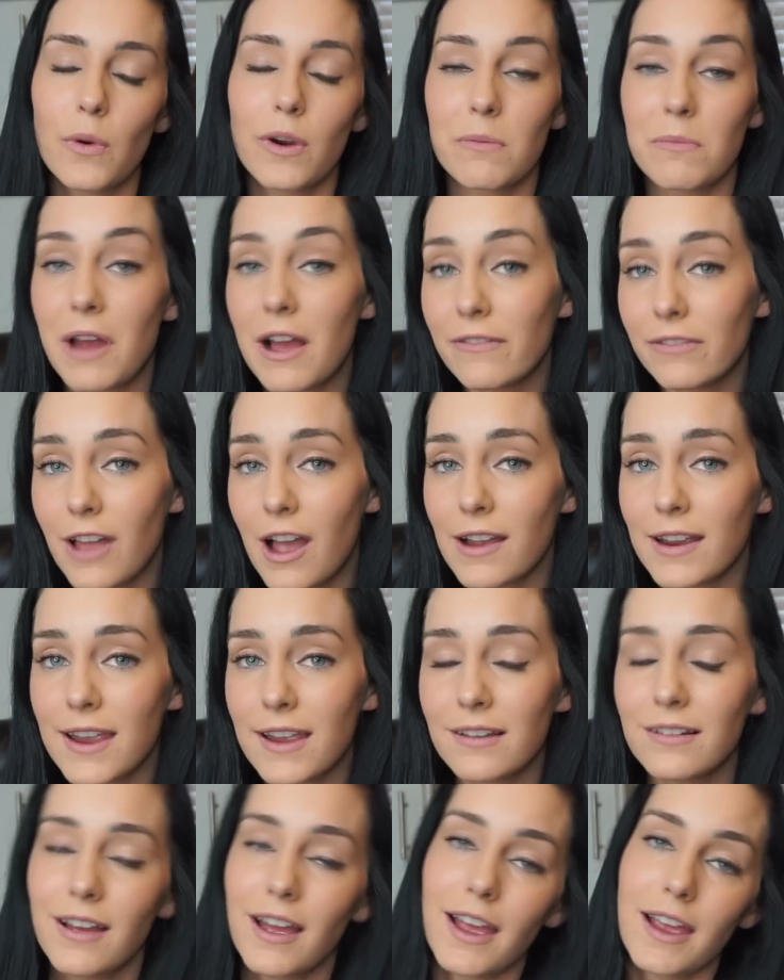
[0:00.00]
I'm not
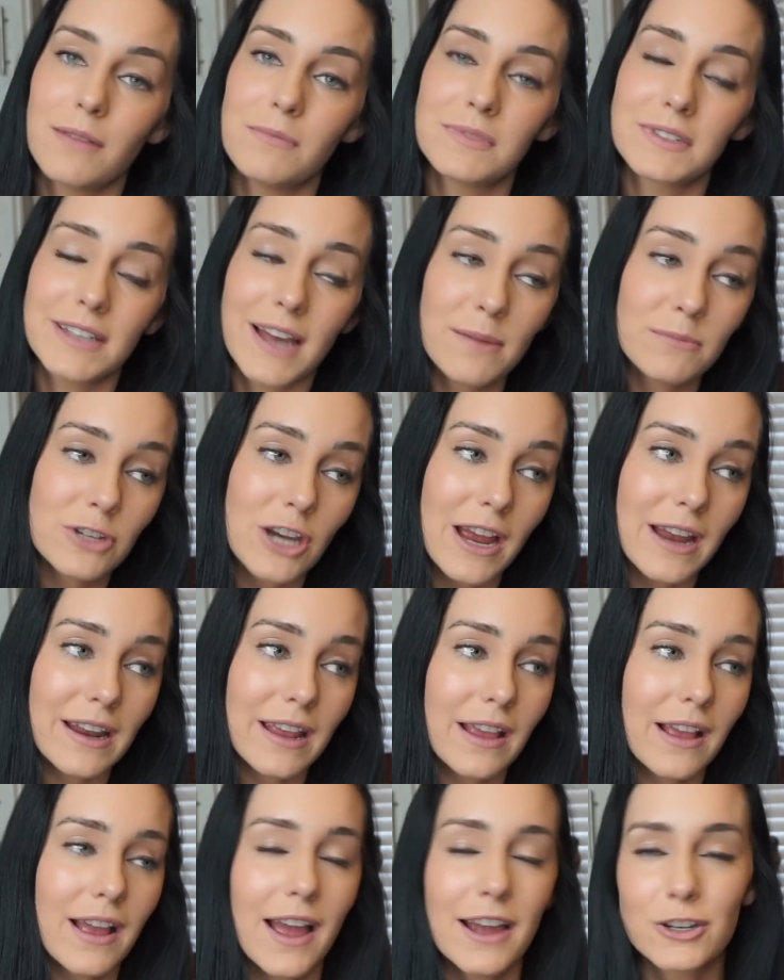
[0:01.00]
vlogging, I'm
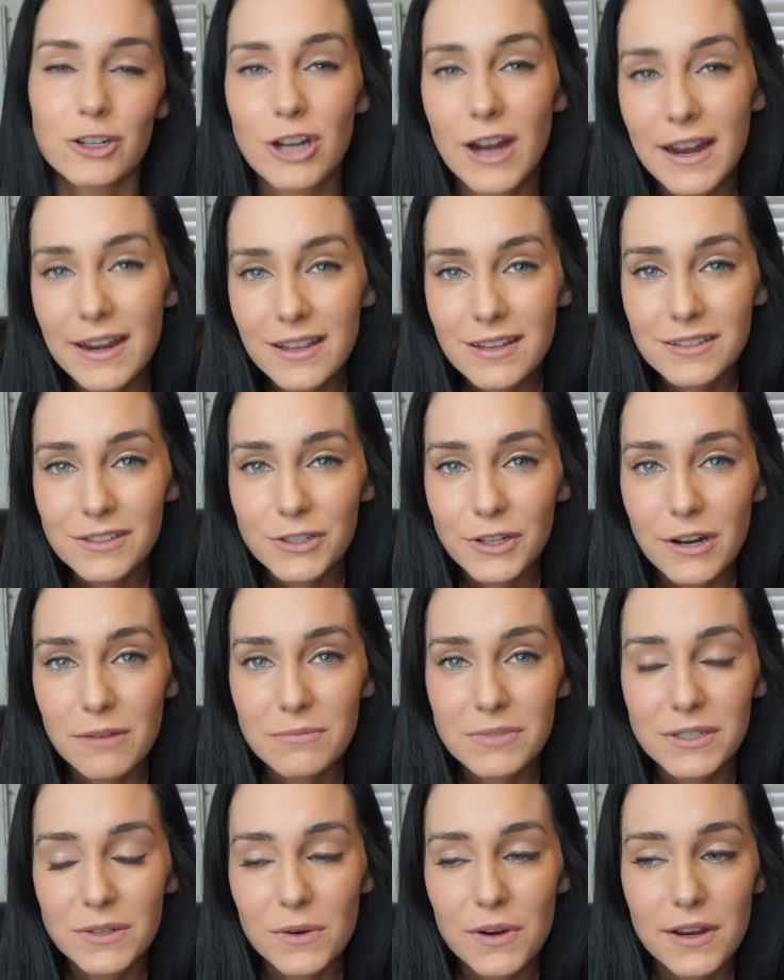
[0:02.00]
Snapchatting. I try to
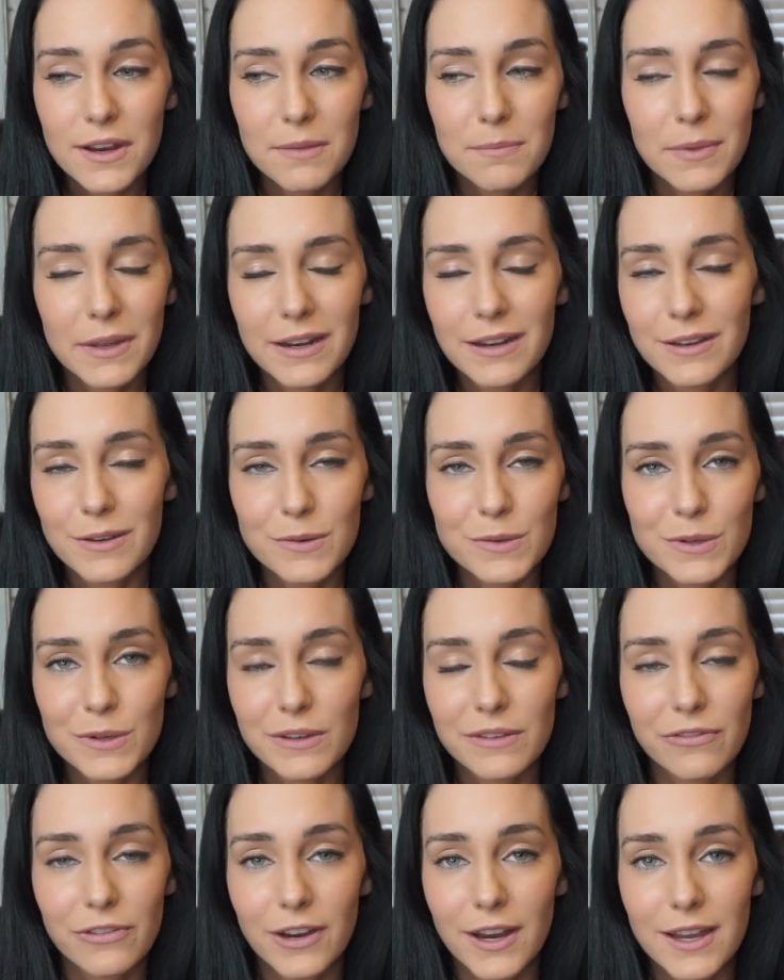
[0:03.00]
Instagram story, but I
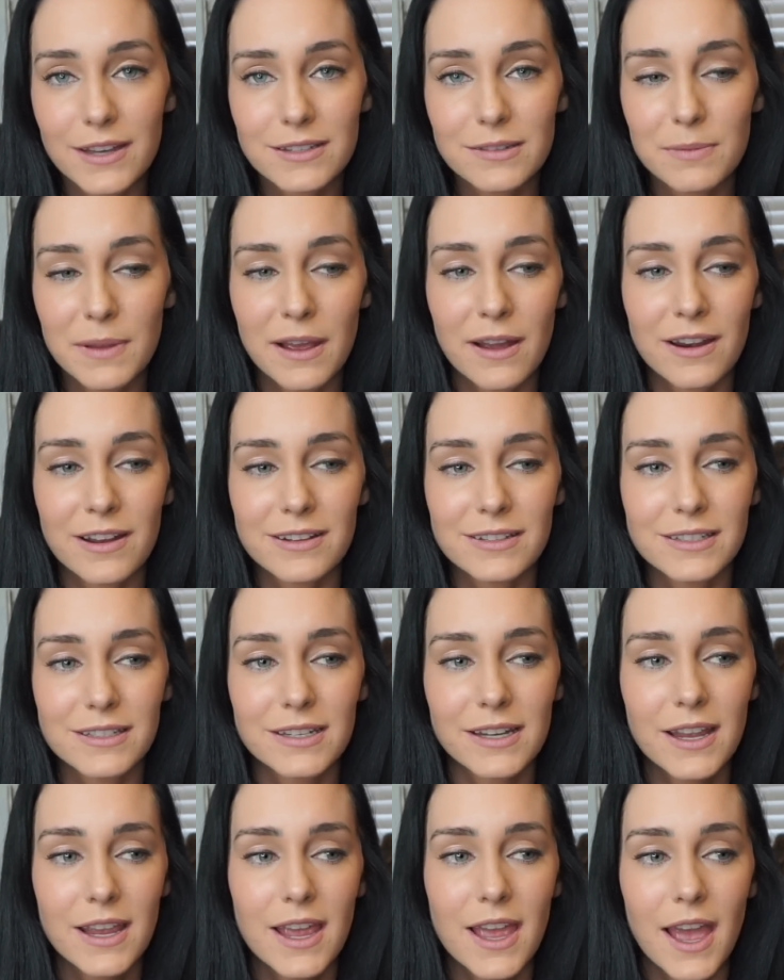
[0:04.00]
usually forget, to be honest.